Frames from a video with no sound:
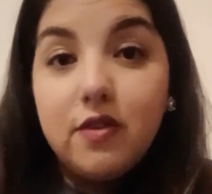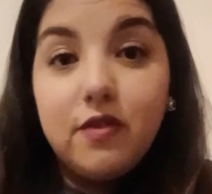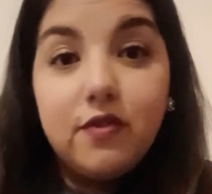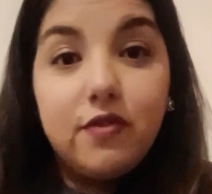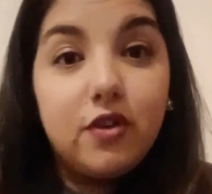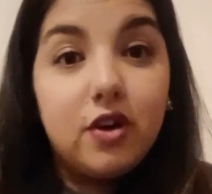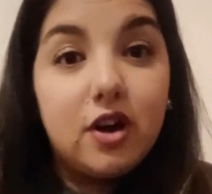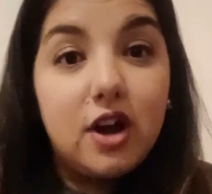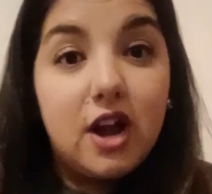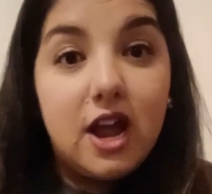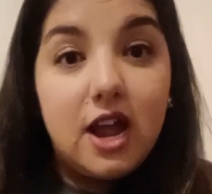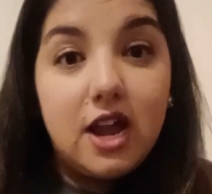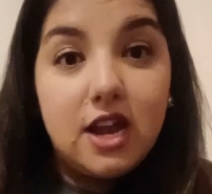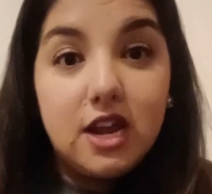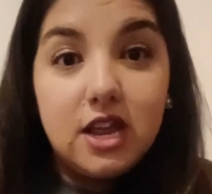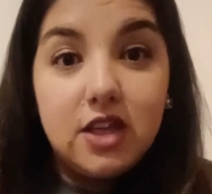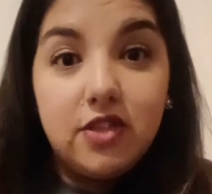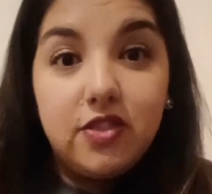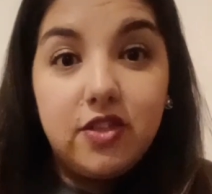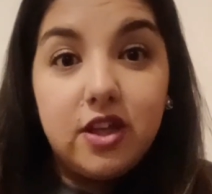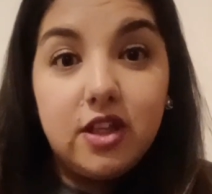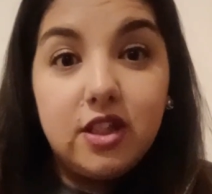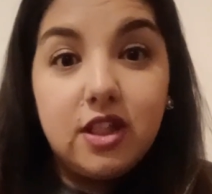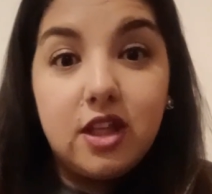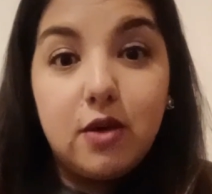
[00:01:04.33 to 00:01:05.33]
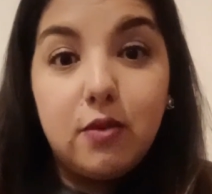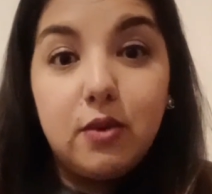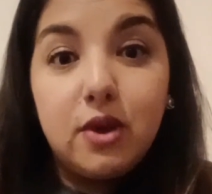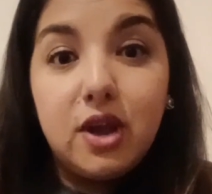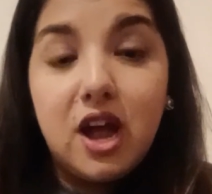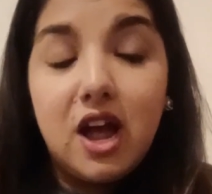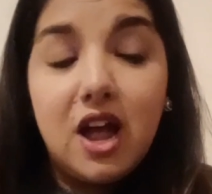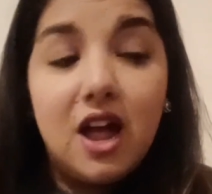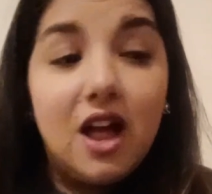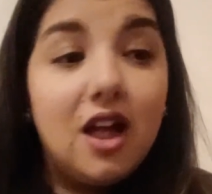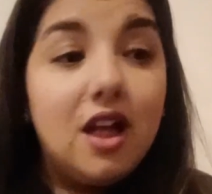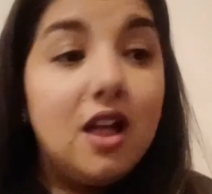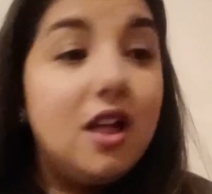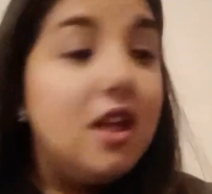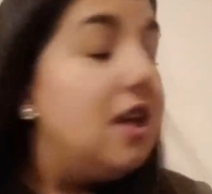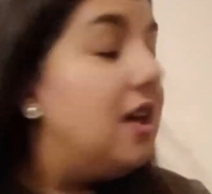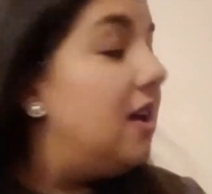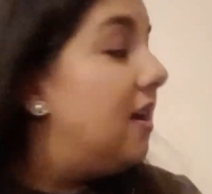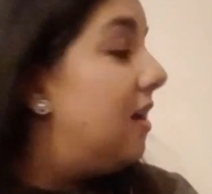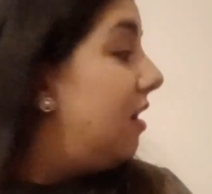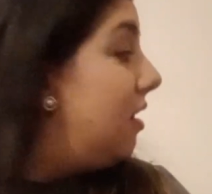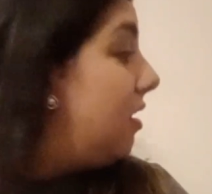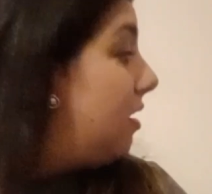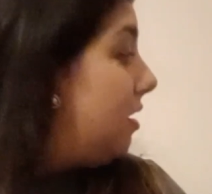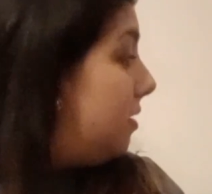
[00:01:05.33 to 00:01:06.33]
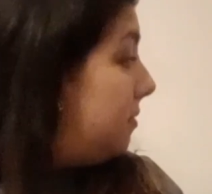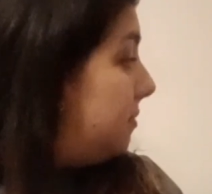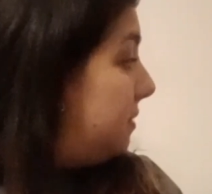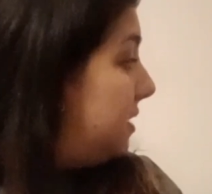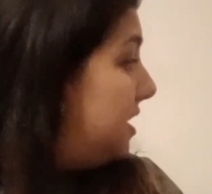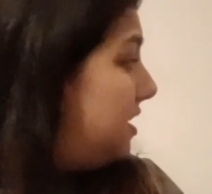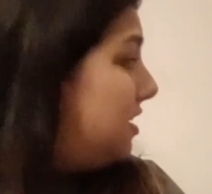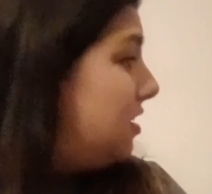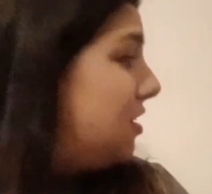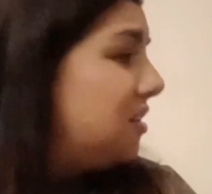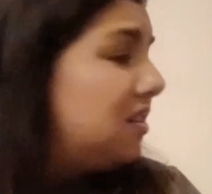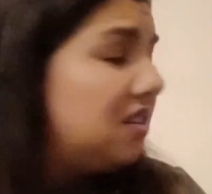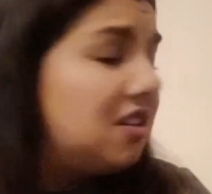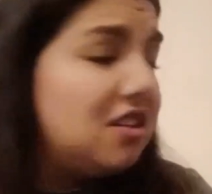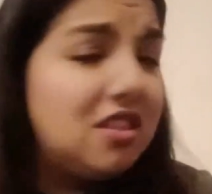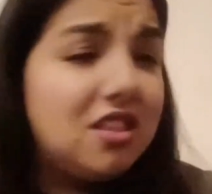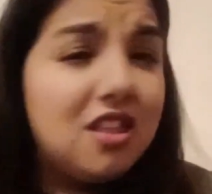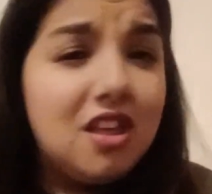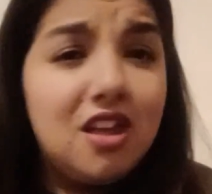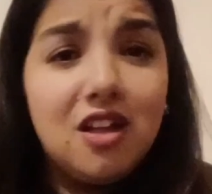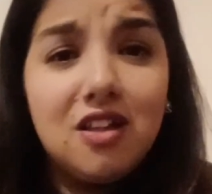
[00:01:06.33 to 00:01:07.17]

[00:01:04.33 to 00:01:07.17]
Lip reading: for anything that we got. And honestly,